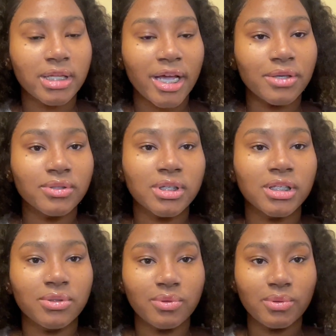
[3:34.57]
I usually
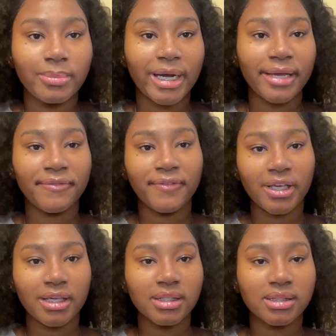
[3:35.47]
do my
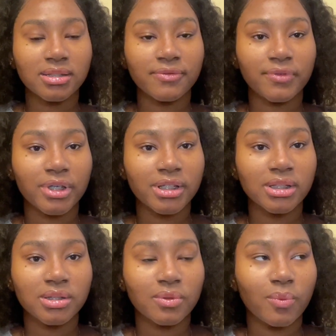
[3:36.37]
face
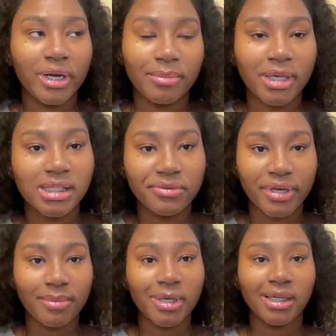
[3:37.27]
first when I'm getting
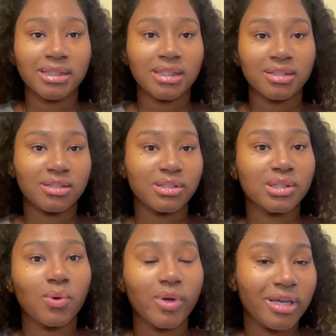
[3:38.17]
ready because it's just
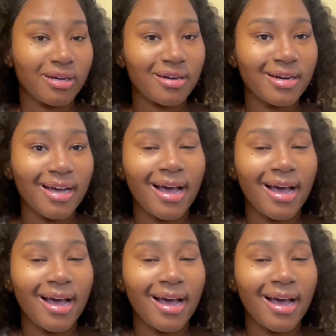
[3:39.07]
quicker.